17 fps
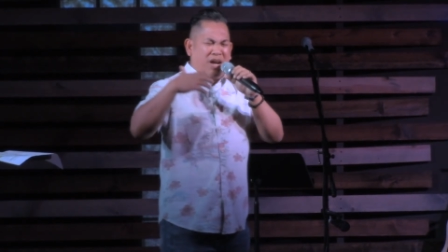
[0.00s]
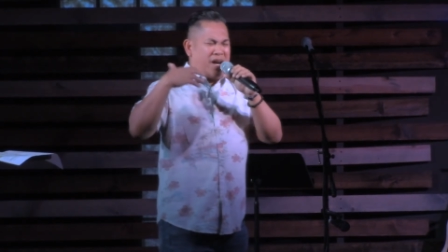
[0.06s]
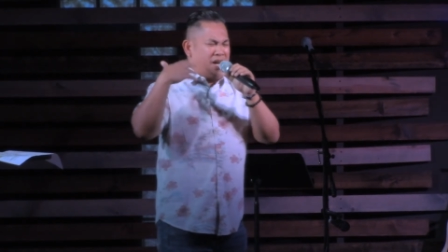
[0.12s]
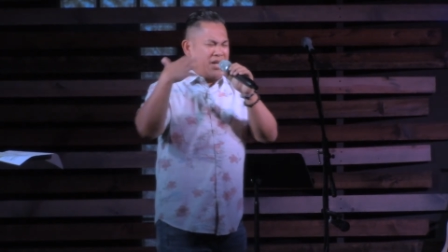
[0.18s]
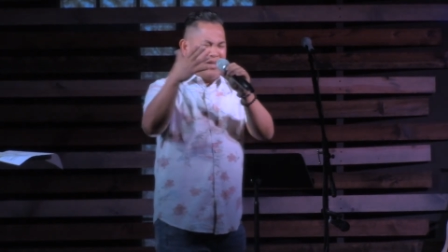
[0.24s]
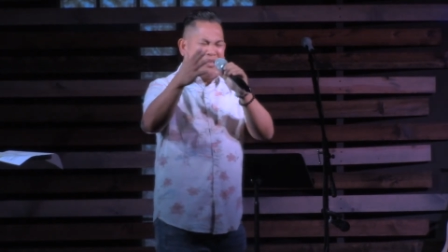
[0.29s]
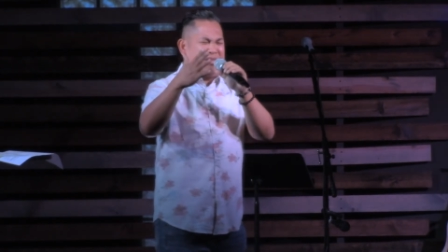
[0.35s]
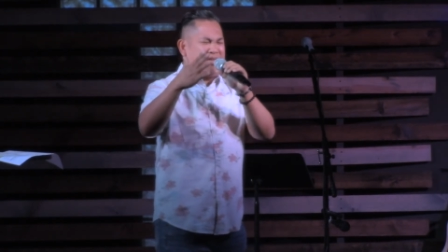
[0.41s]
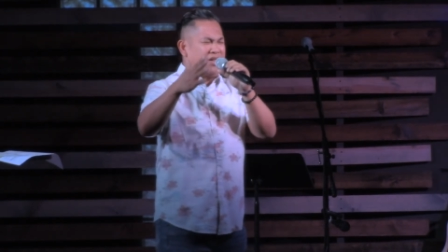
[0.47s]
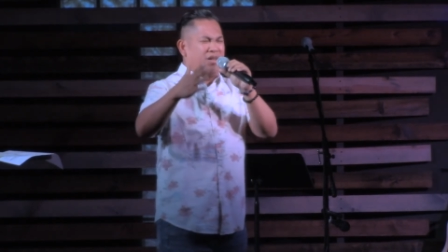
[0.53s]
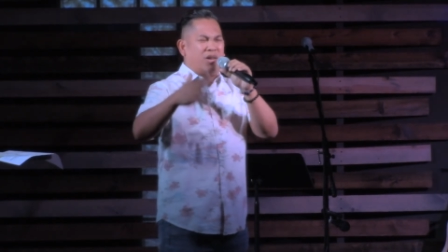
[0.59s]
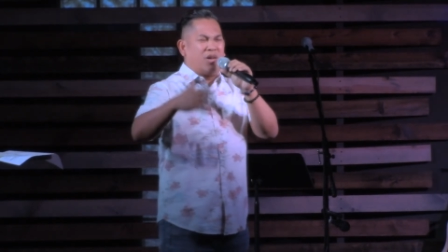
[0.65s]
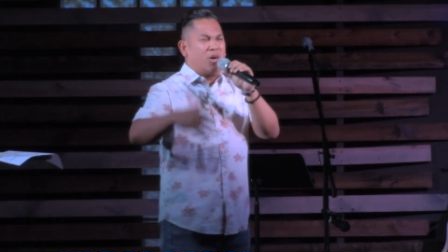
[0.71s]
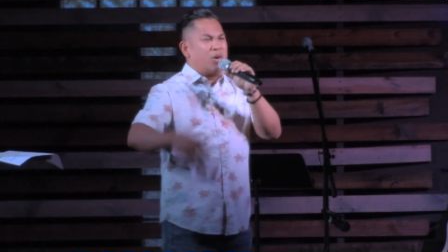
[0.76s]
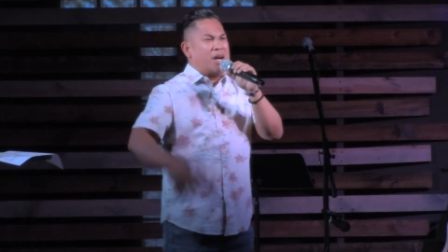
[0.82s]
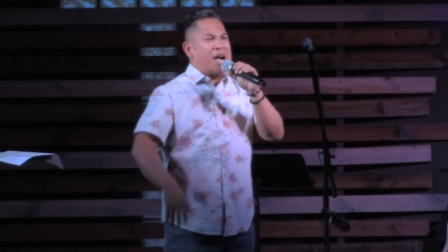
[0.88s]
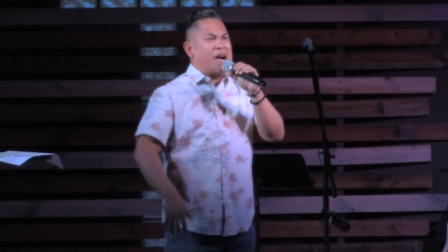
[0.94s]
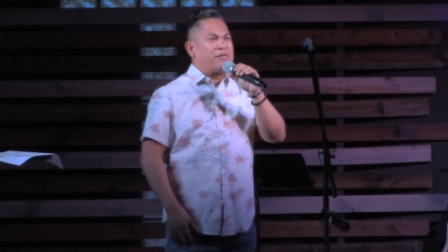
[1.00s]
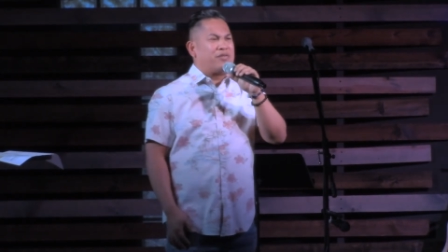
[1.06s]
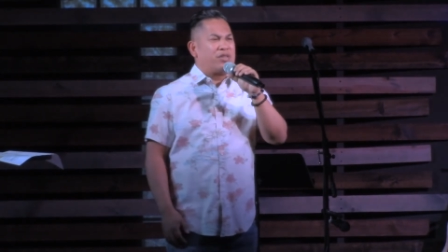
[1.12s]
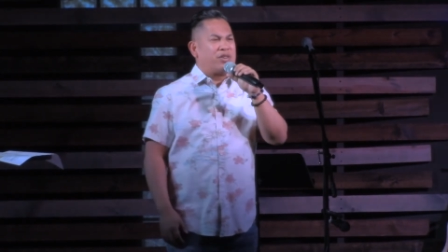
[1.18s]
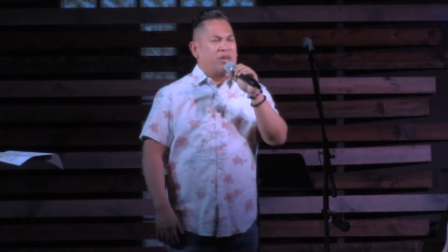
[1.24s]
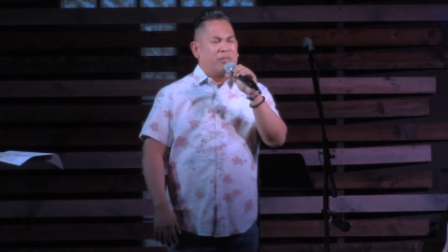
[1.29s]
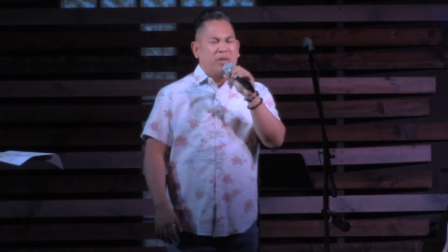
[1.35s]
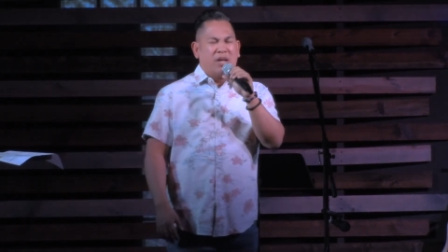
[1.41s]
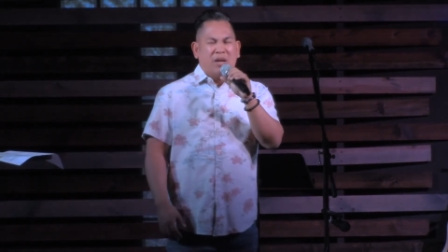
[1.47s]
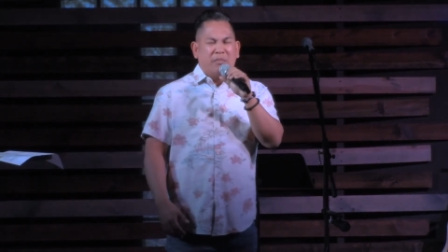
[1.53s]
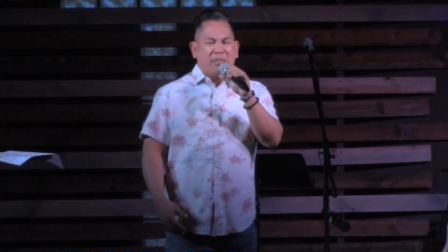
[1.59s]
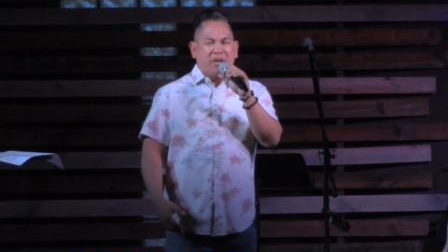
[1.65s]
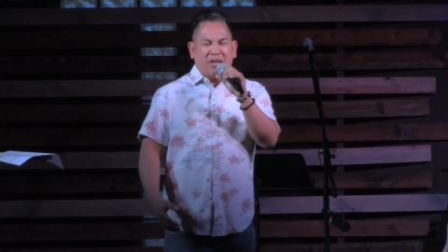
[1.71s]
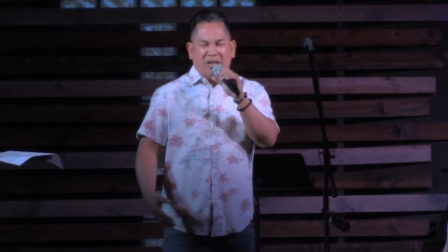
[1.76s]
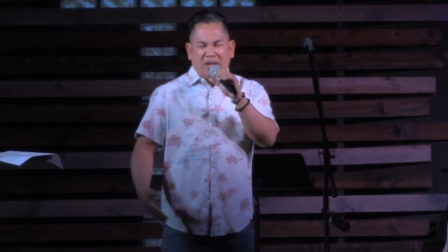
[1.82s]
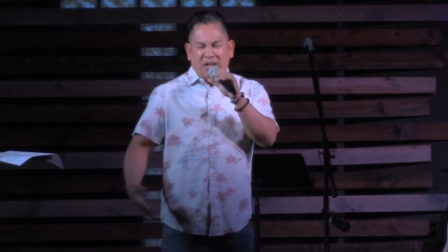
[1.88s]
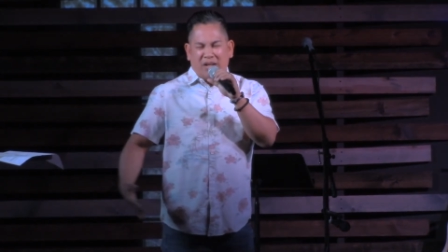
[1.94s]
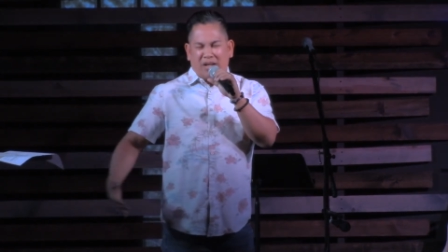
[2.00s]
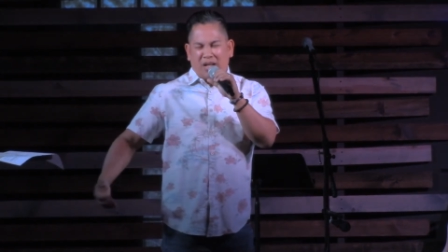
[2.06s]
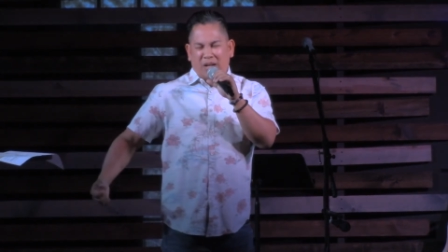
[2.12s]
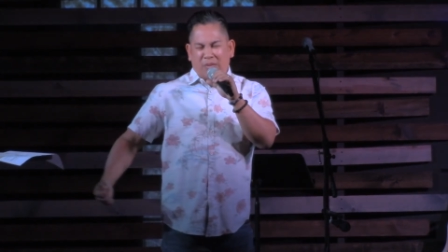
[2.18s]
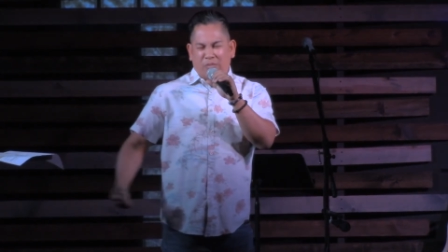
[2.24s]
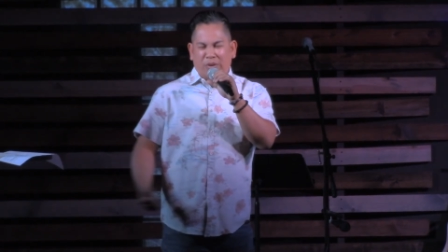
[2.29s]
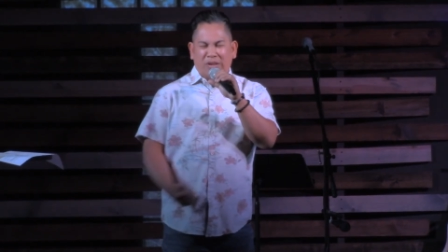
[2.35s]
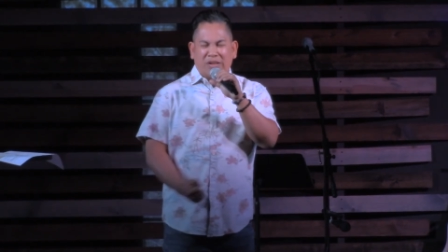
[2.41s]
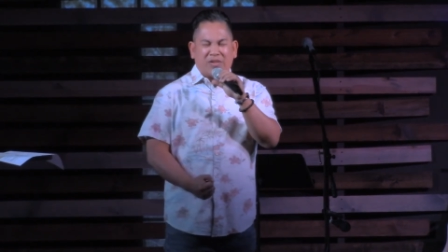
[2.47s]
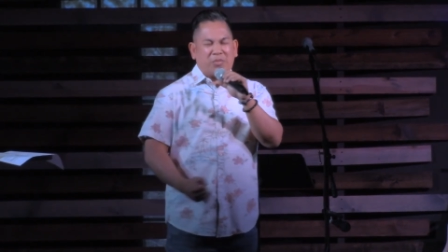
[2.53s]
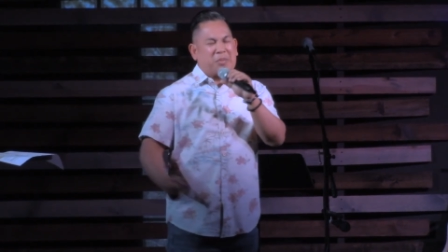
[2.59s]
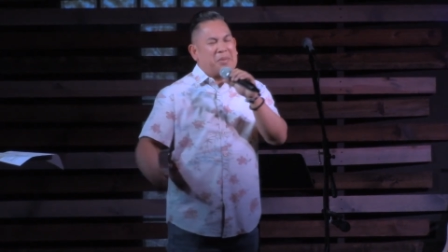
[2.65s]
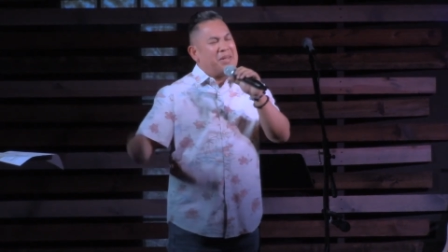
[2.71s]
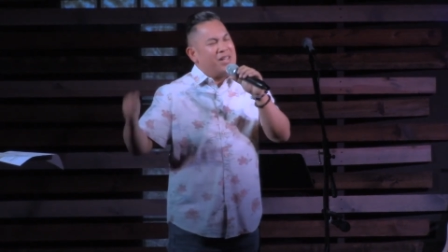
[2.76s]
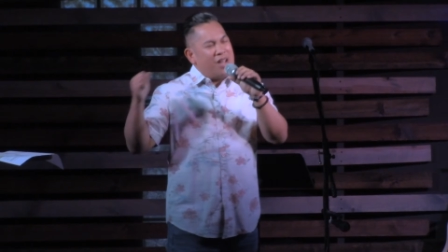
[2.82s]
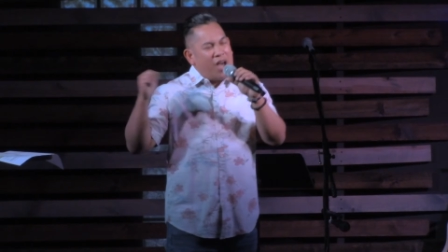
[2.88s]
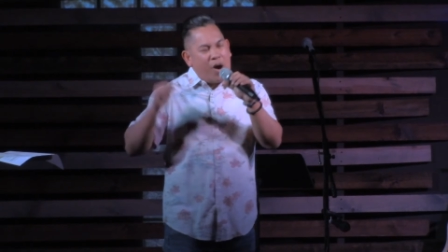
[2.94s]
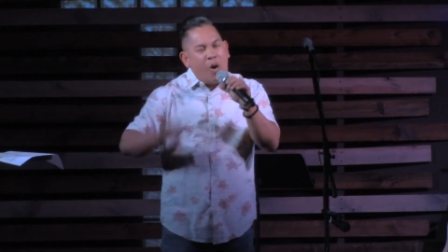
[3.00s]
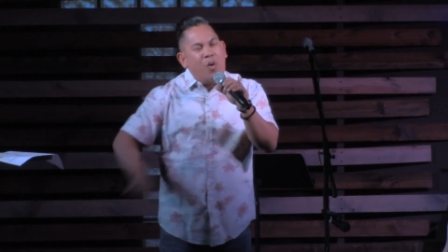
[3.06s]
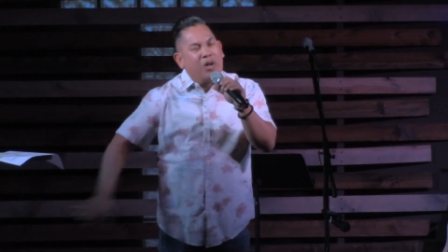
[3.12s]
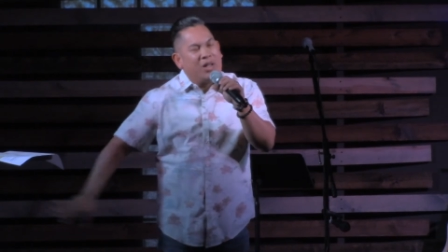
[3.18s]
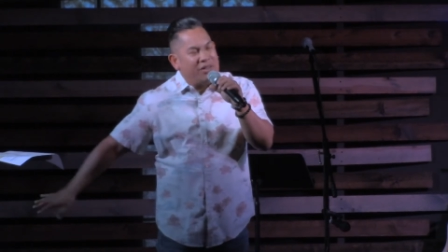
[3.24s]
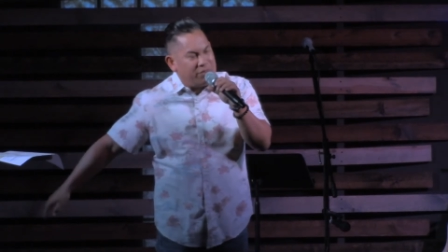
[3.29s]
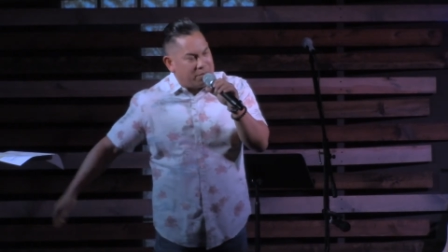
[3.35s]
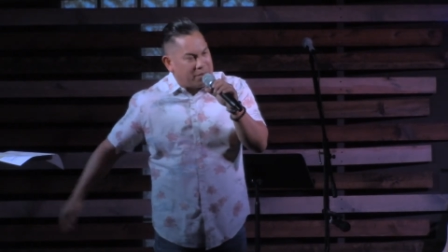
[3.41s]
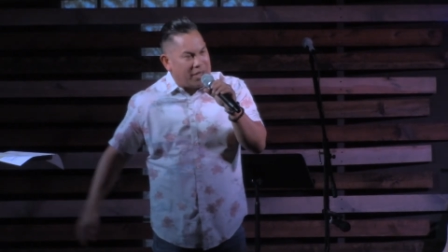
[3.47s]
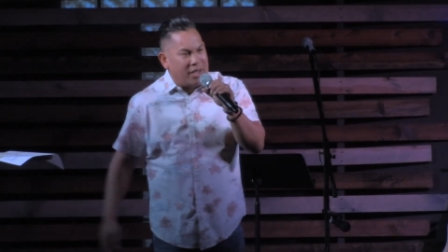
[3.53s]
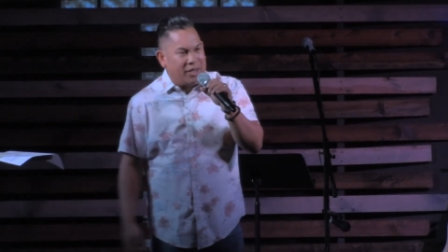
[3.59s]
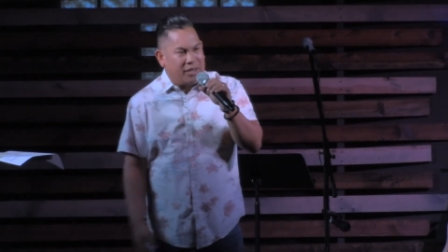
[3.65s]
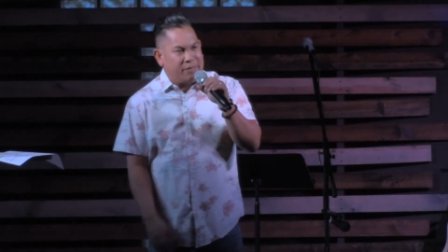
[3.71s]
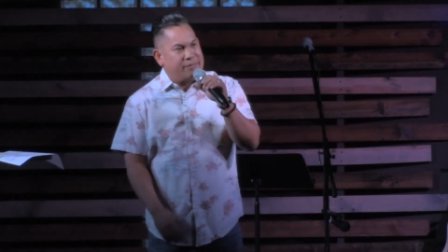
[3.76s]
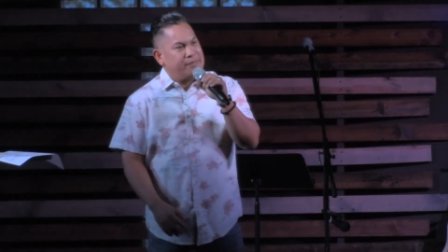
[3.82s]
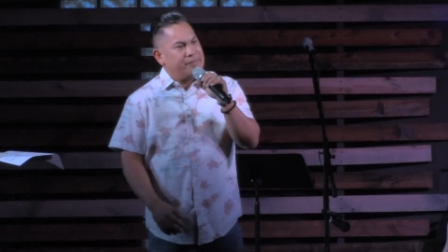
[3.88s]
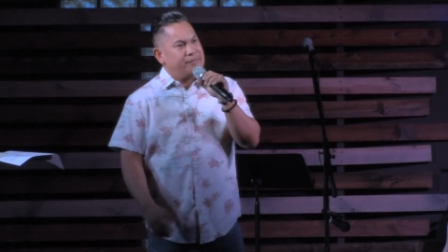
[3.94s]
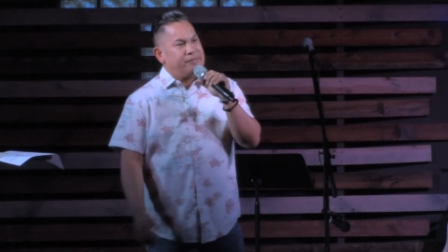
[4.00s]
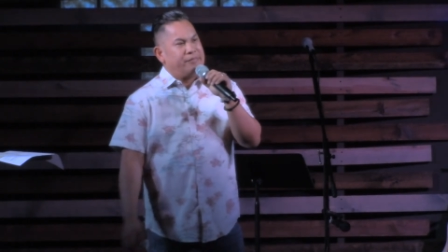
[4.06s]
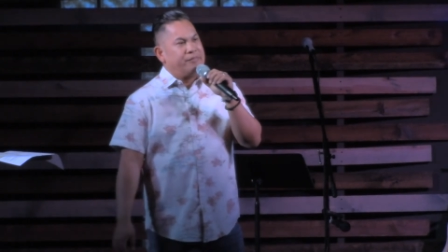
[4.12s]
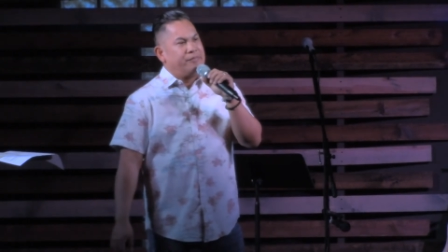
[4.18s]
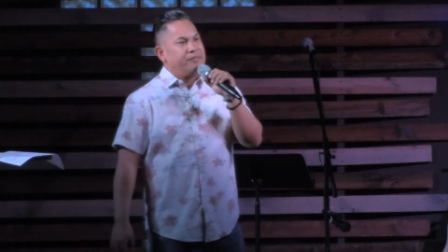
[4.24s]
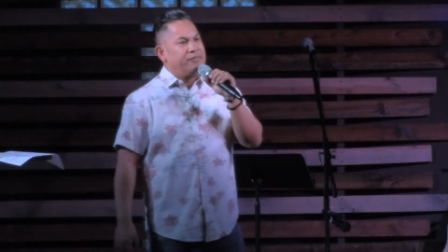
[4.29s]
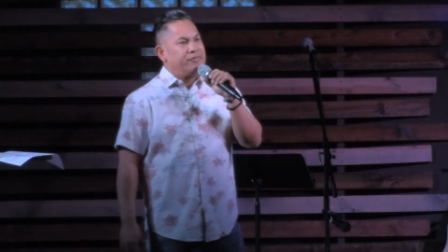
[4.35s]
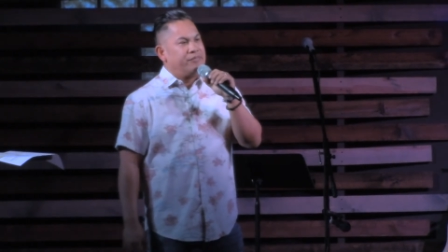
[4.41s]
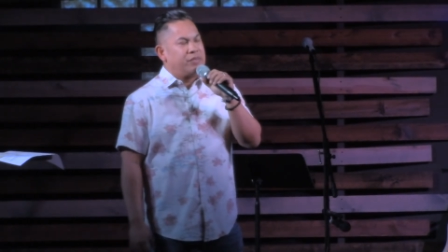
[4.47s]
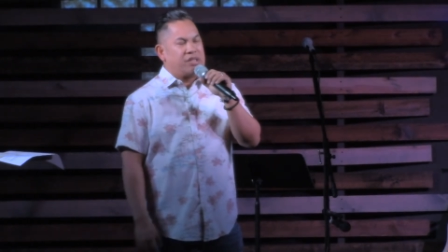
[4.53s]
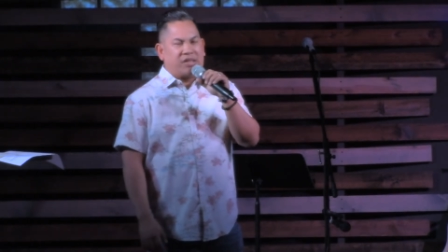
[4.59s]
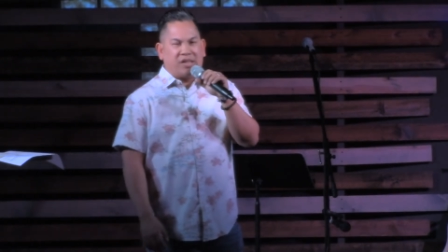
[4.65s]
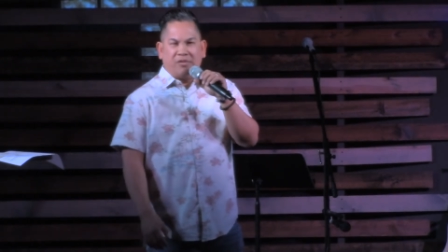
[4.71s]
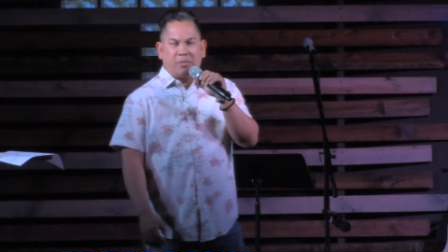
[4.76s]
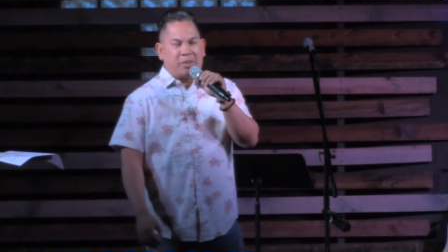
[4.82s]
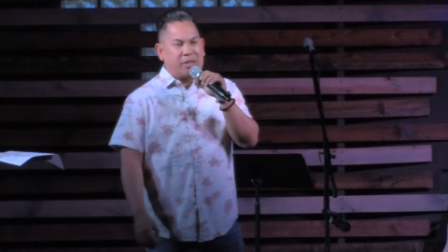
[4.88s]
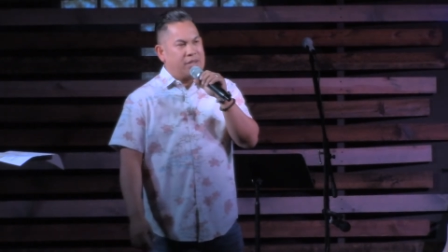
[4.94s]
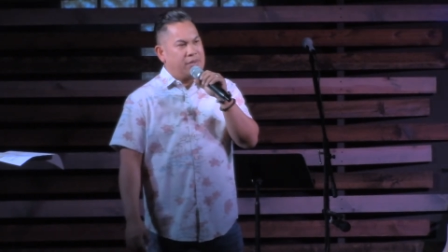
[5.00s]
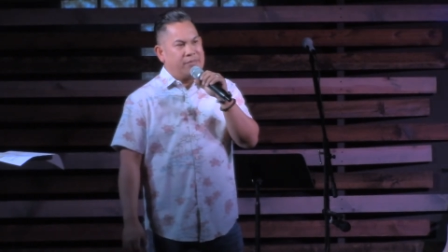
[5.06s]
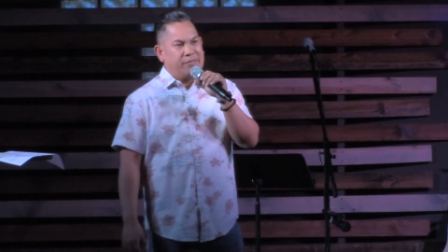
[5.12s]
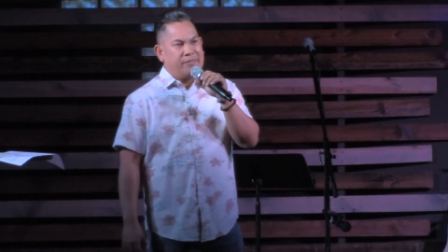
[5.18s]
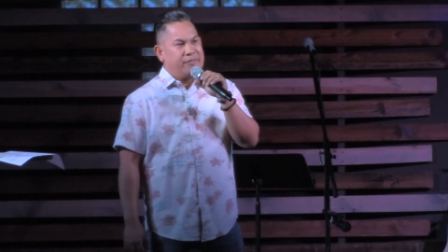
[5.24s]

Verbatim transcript: I just need to go after Him. But can I bring this with me? No, leave it behind. Just leave it behind.